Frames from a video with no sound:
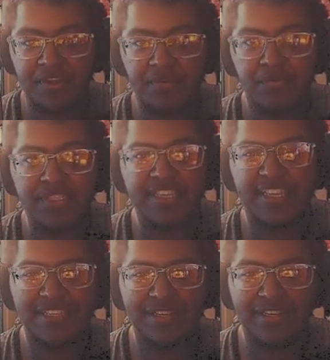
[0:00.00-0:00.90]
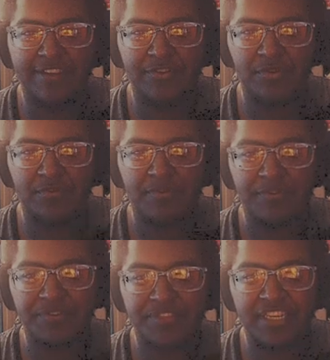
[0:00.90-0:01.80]
What's this? Little
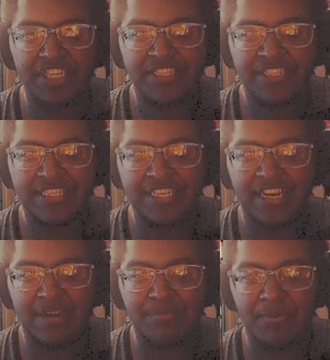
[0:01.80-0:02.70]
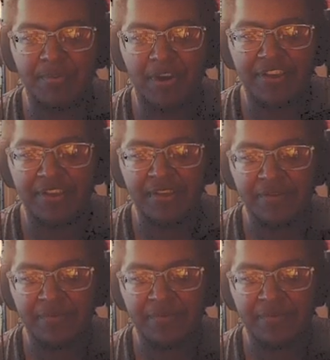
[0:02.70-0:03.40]
miracle station? Is this a porta potty?